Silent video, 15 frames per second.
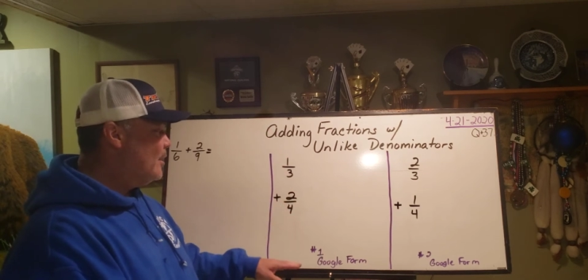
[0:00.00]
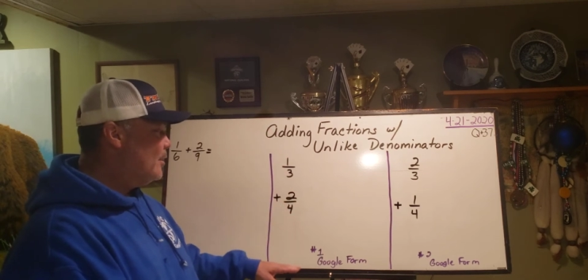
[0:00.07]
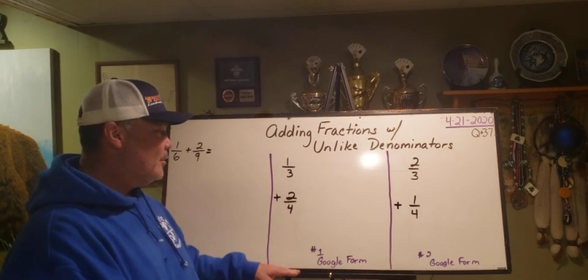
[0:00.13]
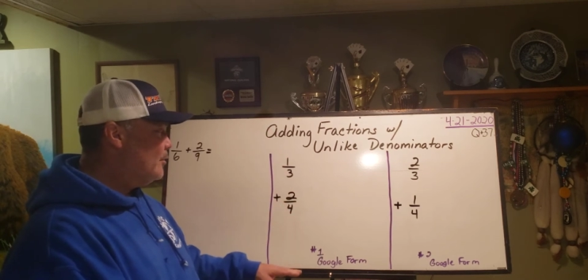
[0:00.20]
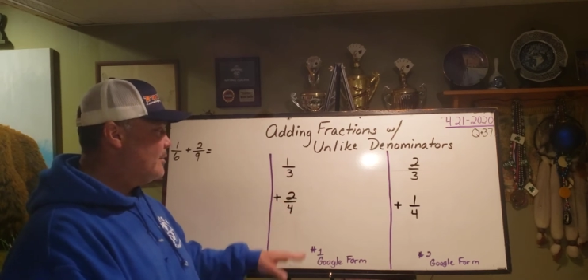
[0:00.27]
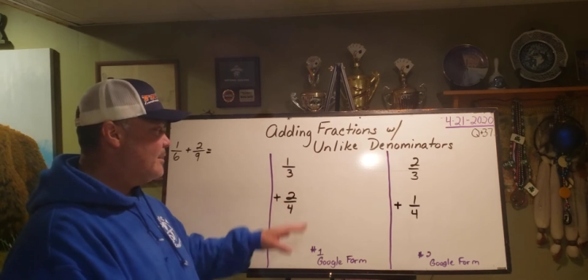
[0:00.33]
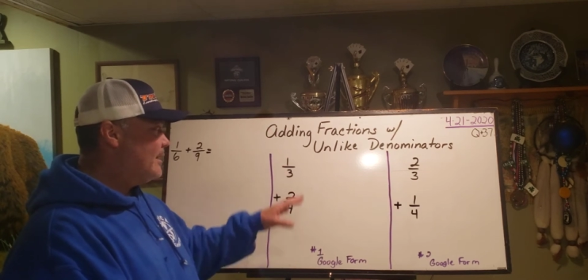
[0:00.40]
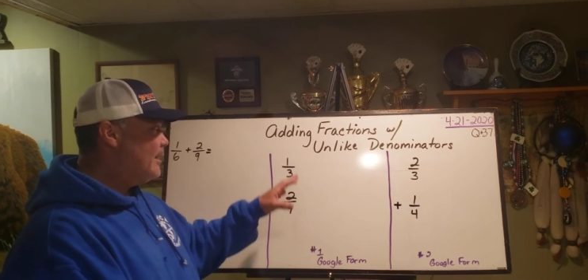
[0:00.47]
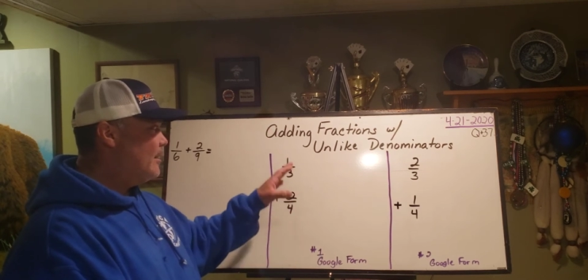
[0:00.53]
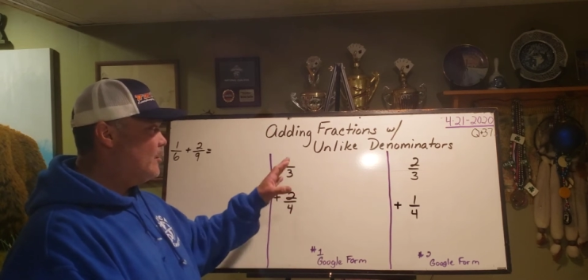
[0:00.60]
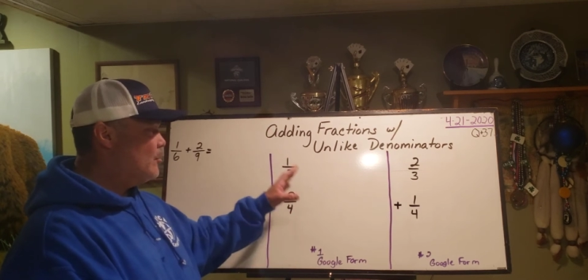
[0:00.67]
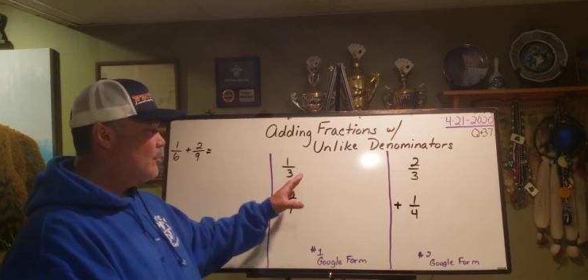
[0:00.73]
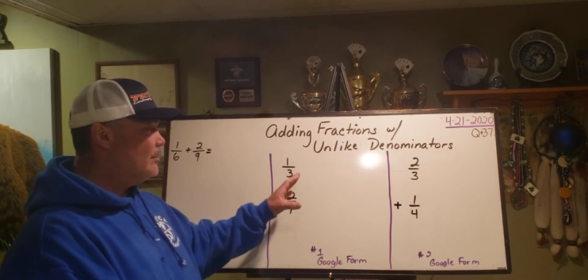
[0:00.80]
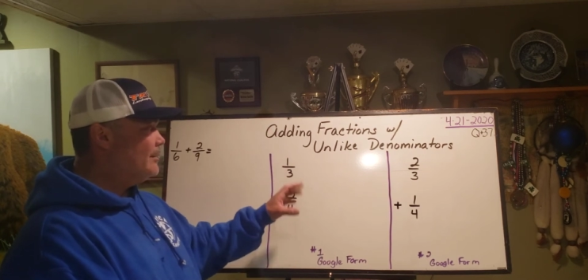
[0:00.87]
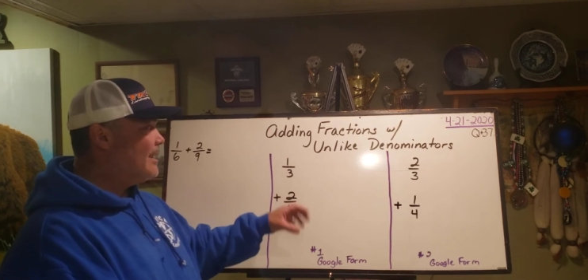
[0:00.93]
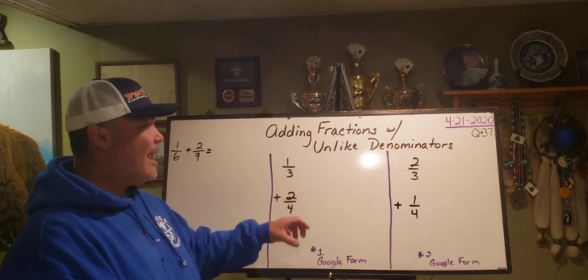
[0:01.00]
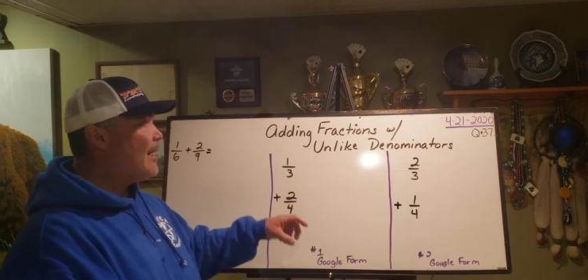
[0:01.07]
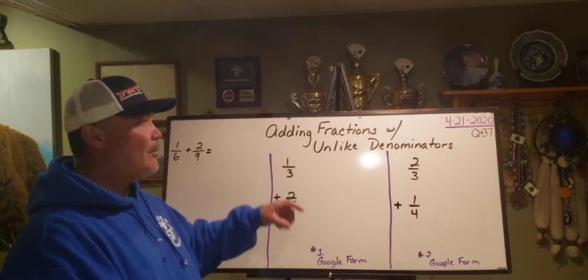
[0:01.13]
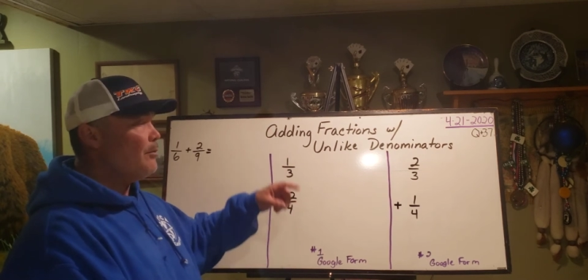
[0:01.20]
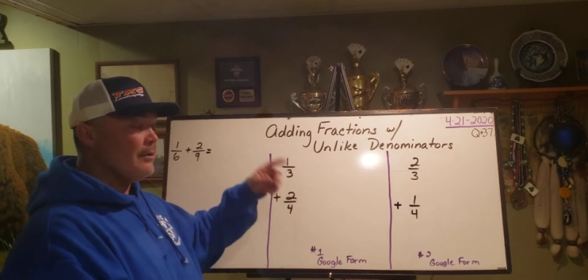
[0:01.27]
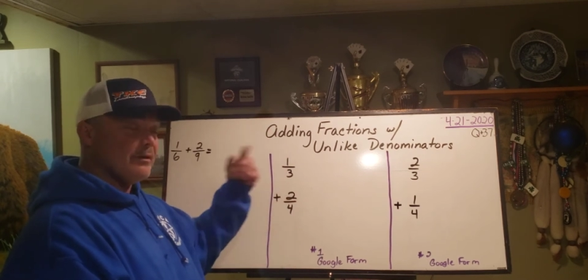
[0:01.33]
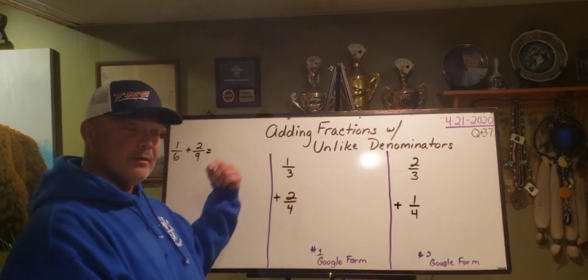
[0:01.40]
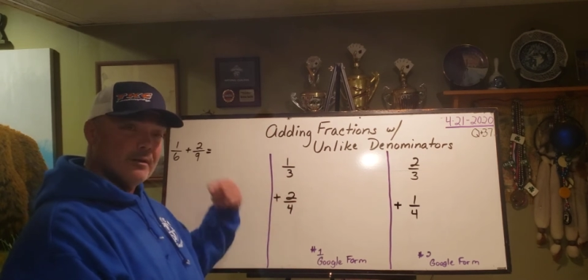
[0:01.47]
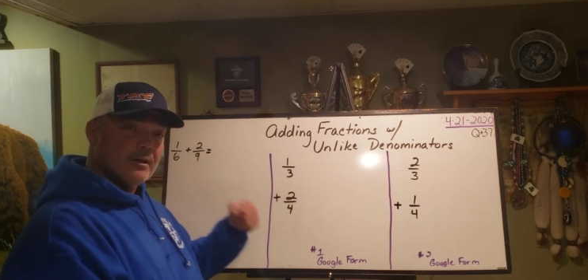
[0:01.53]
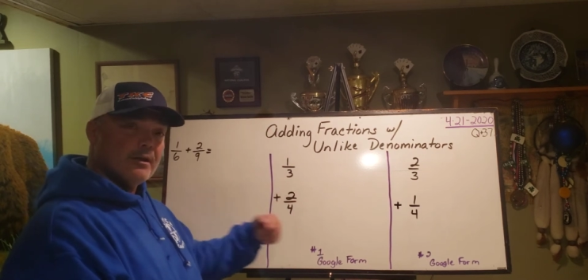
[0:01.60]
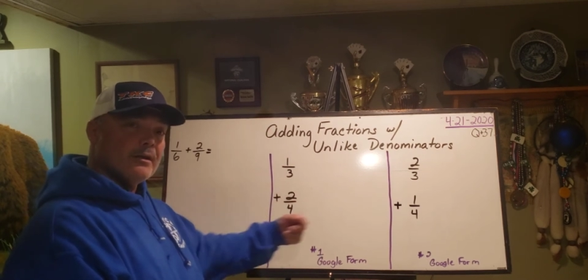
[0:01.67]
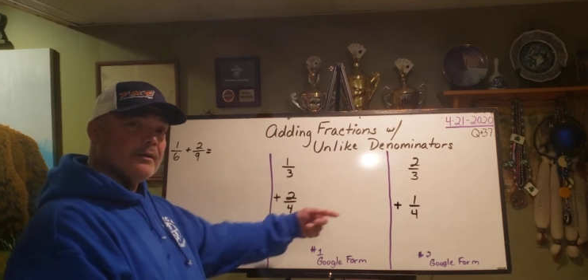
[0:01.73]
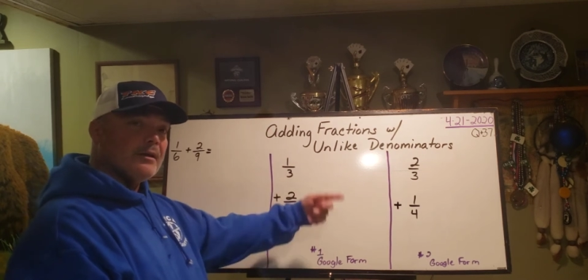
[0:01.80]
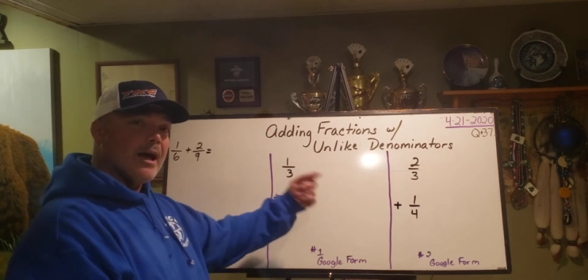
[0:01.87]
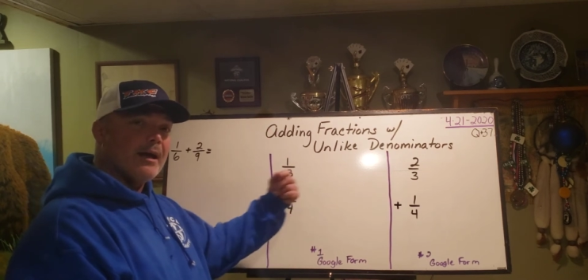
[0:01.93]
you'll see a Google Doc with
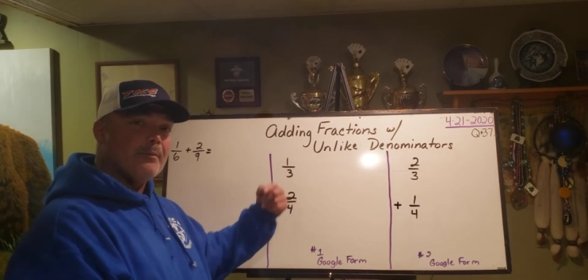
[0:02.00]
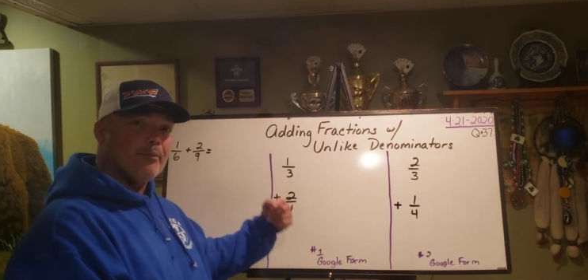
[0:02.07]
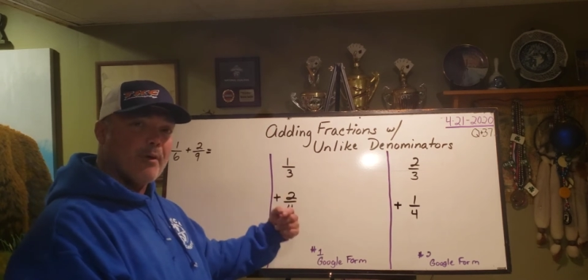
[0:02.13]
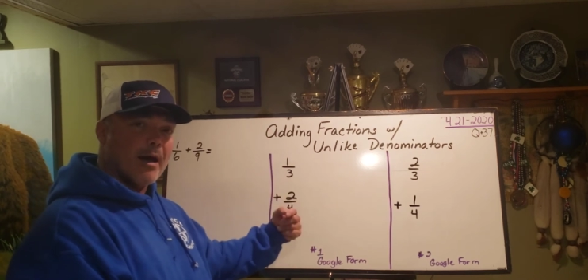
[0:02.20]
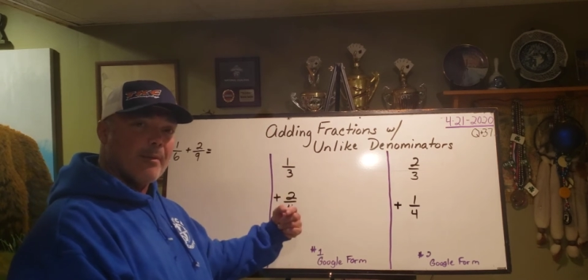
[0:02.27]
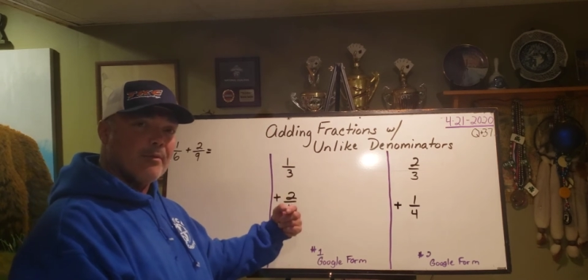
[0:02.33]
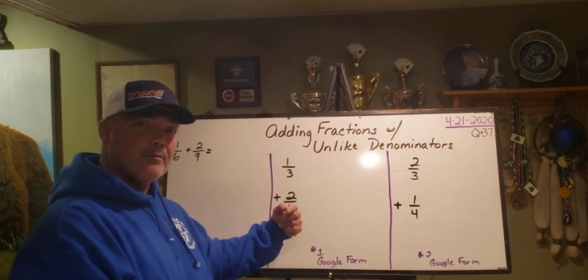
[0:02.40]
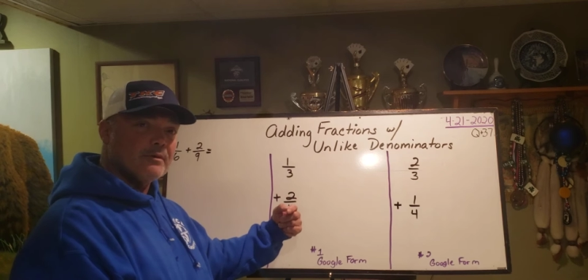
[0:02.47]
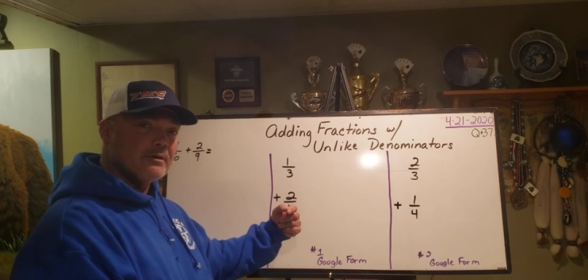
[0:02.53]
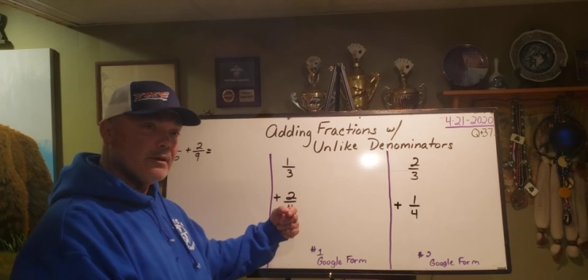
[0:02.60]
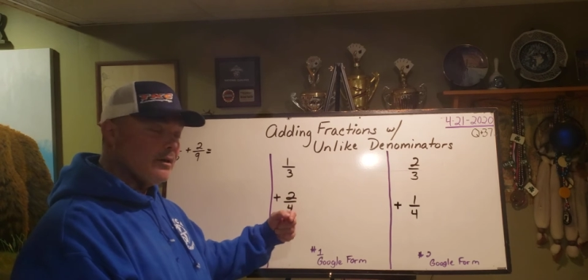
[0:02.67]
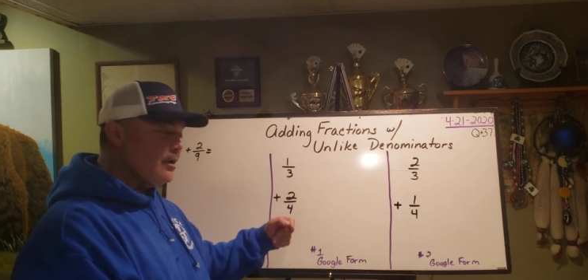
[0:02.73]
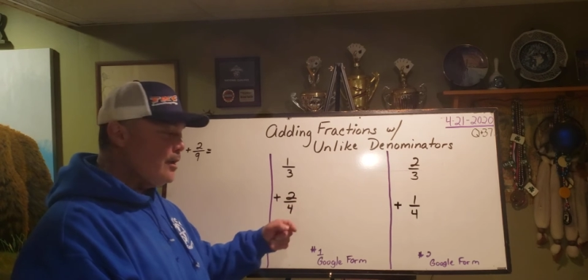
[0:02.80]
9 problems.